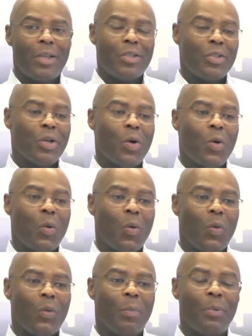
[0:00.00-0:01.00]

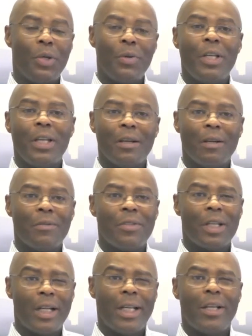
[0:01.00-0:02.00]
So the beauty of
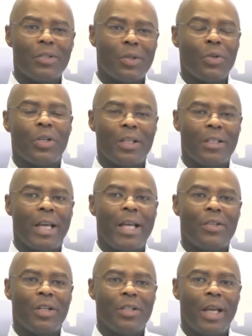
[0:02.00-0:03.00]
studying
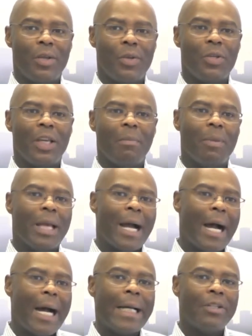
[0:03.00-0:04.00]
socialization is that you get
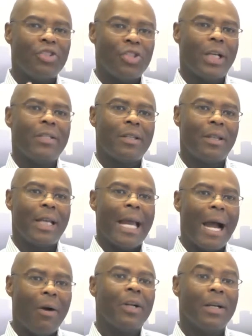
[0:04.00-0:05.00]
beyond just the
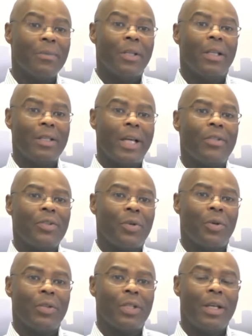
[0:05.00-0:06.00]
outcomes and the test
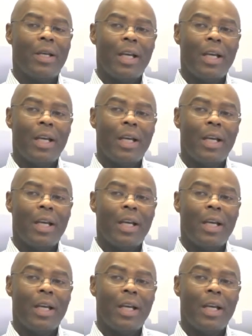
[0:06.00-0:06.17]
scores,